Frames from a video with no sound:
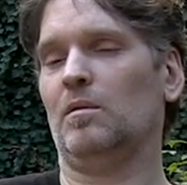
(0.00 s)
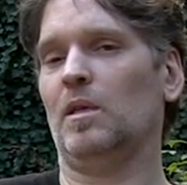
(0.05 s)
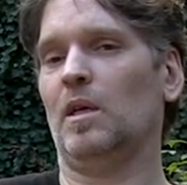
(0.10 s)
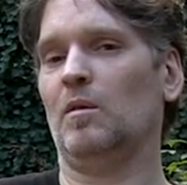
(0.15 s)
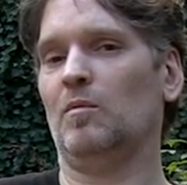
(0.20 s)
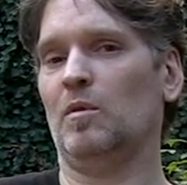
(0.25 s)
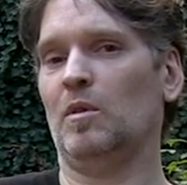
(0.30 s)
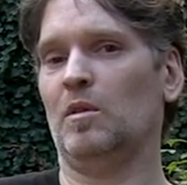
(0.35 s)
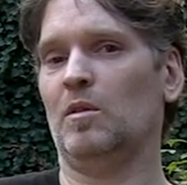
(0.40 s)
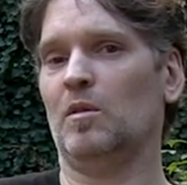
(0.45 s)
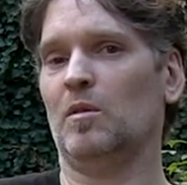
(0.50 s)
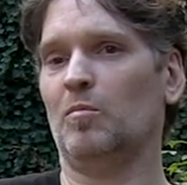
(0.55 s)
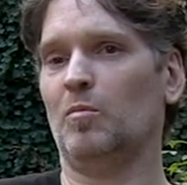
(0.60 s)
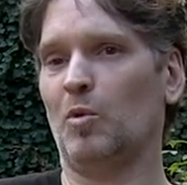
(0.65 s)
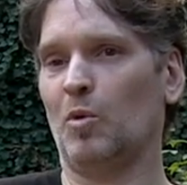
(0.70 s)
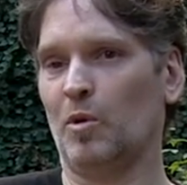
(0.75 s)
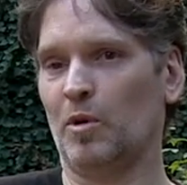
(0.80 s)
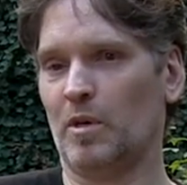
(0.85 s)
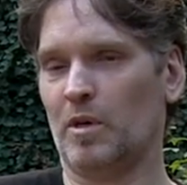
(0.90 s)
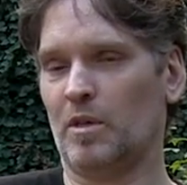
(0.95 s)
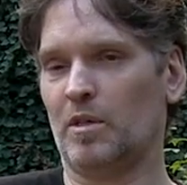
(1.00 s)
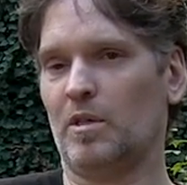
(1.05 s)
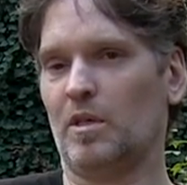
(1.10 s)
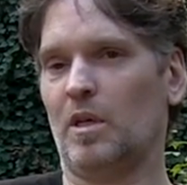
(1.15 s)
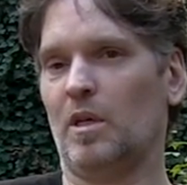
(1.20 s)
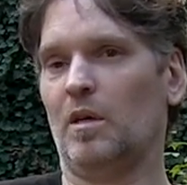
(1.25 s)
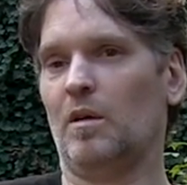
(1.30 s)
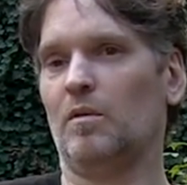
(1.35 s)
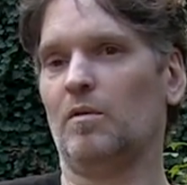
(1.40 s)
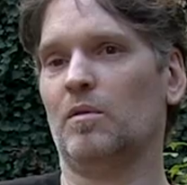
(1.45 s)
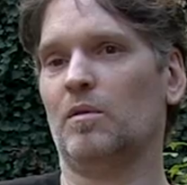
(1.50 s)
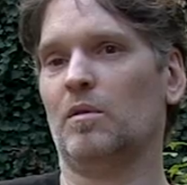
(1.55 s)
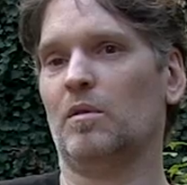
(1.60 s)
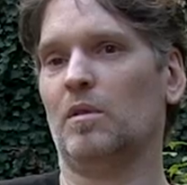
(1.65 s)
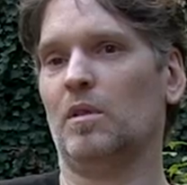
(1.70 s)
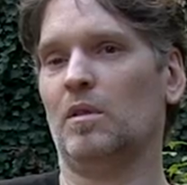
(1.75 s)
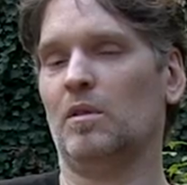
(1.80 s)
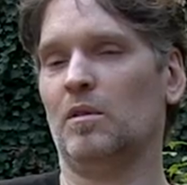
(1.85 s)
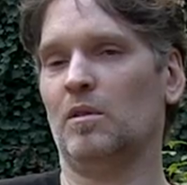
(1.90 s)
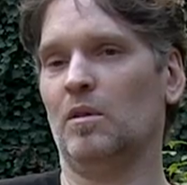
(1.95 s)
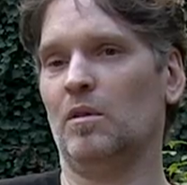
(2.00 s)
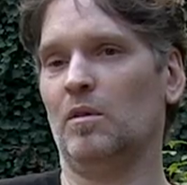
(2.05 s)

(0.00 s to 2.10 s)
that we support ourselves in